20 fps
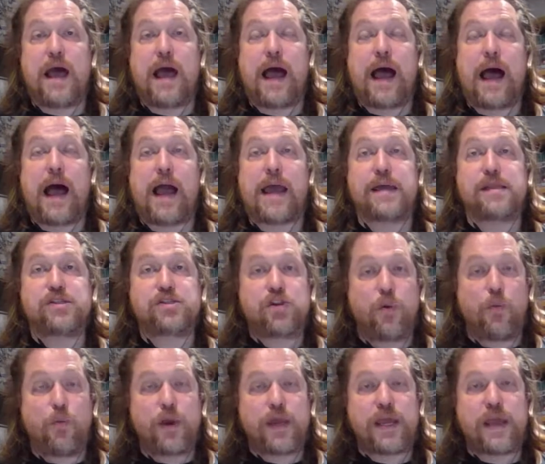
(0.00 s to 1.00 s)
I
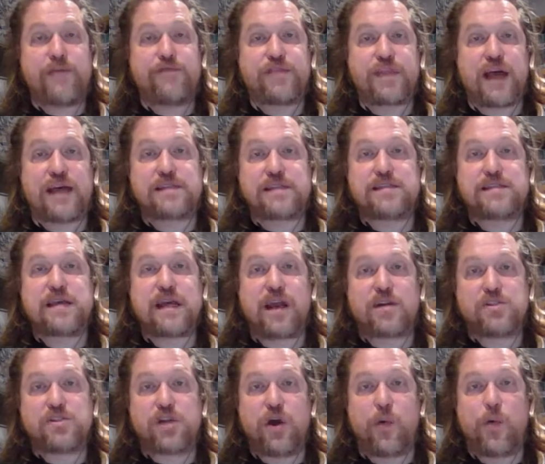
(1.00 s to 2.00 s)
don't want to give, as I said, I
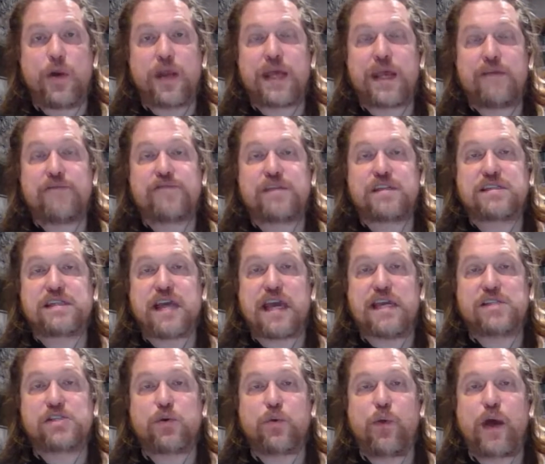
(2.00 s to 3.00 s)
don't want to give the
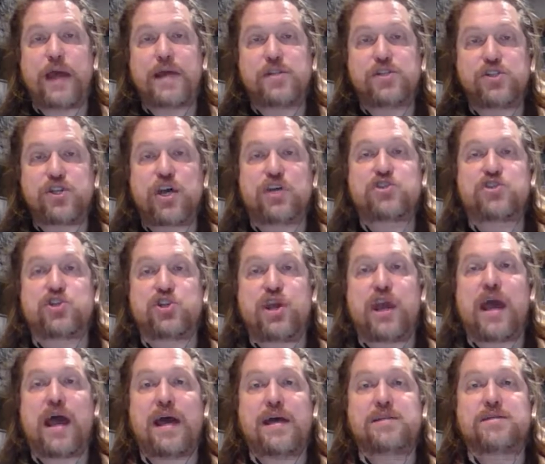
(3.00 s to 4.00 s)
date away just
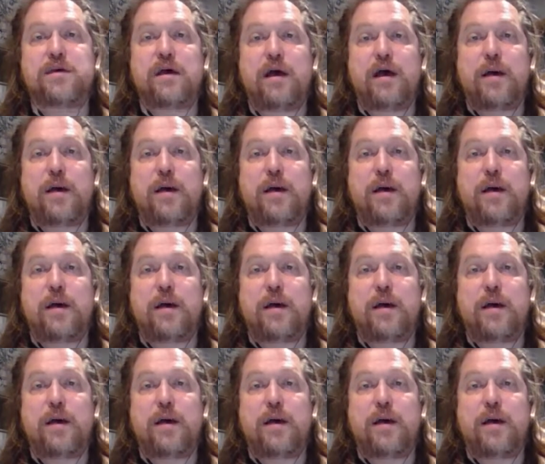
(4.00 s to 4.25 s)
yet